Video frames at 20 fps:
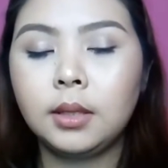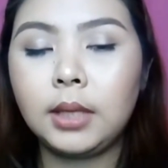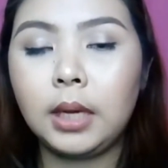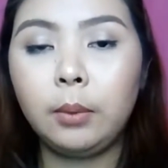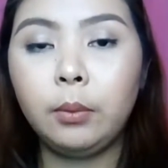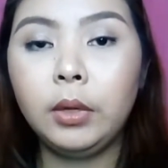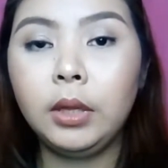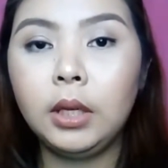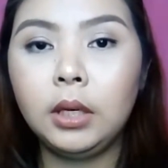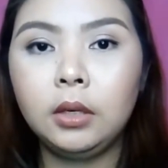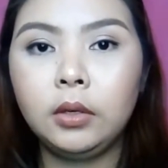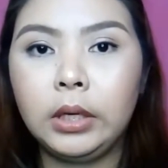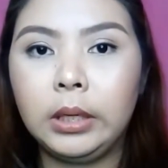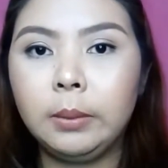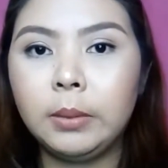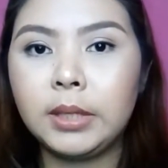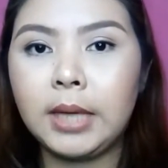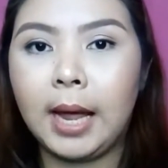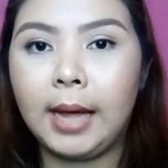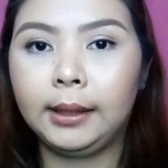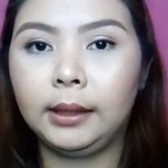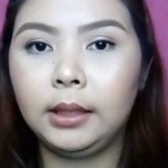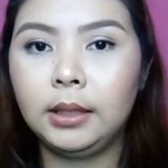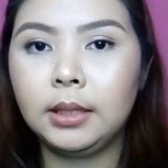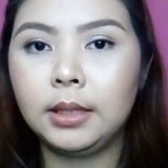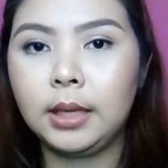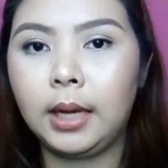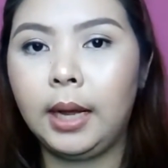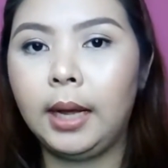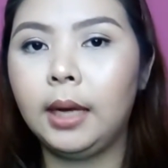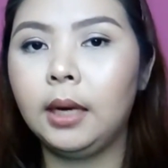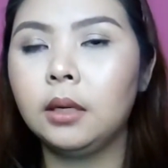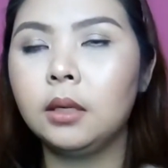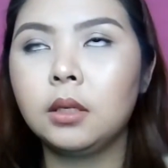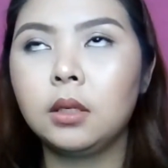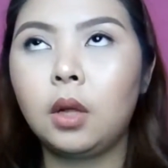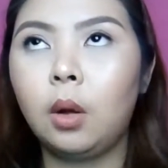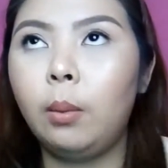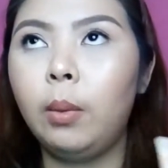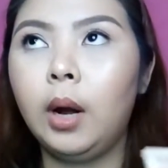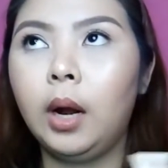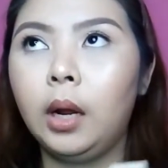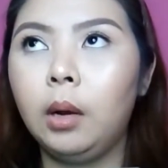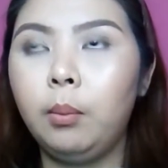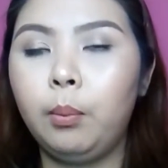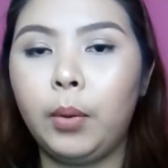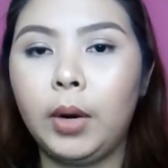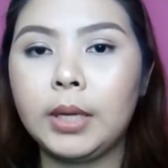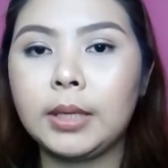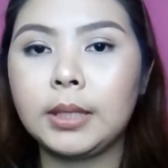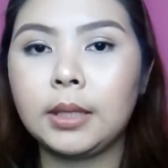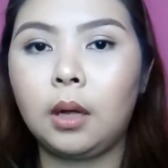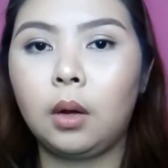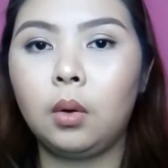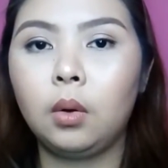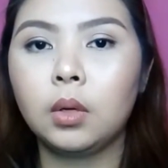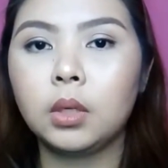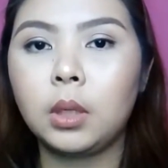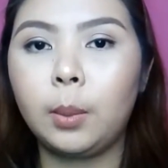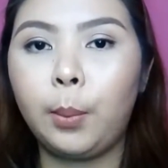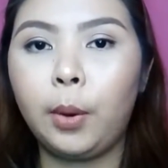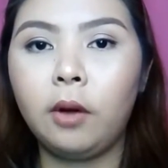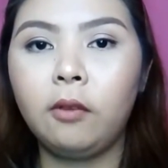Same with the Dream Satin Skin, sobrang impressed ako sa